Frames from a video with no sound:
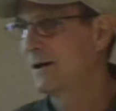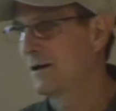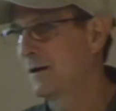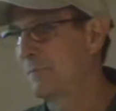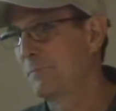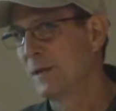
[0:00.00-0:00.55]

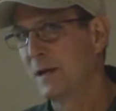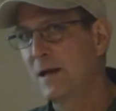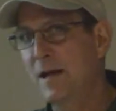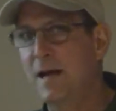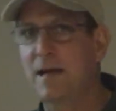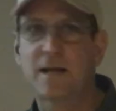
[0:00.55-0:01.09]
Um,
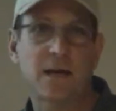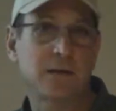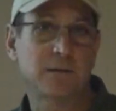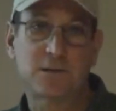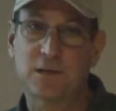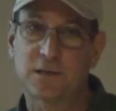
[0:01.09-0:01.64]
and
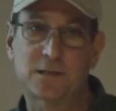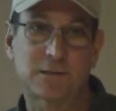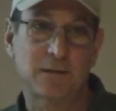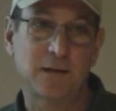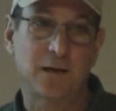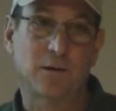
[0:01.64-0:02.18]
then just,
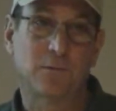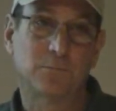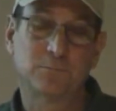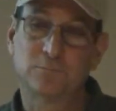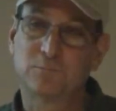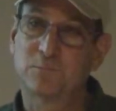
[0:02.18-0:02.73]
you
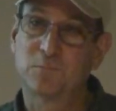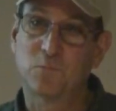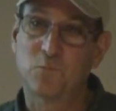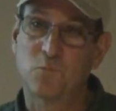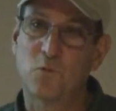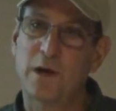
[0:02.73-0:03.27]
know,
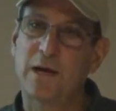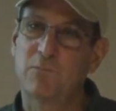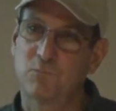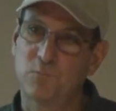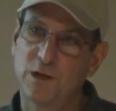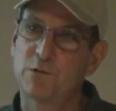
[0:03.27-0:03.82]

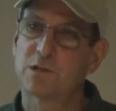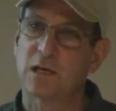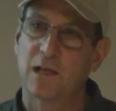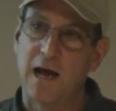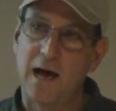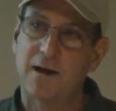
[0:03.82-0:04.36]
we use
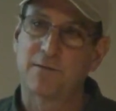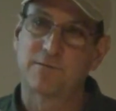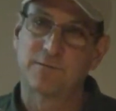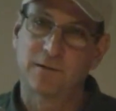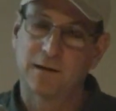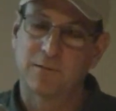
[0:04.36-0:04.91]
a lot
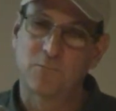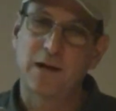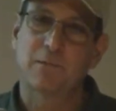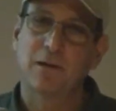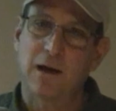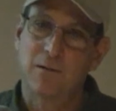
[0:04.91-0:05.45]
of, uh,
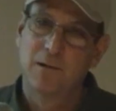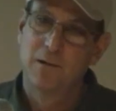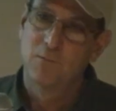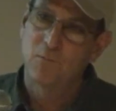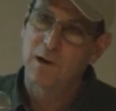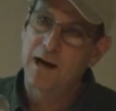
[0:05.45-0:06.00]
we,
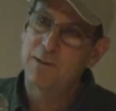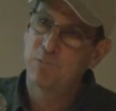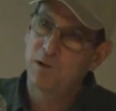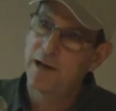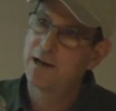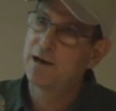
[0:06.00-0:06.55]
when I
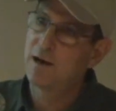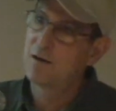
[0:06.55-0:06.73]
planted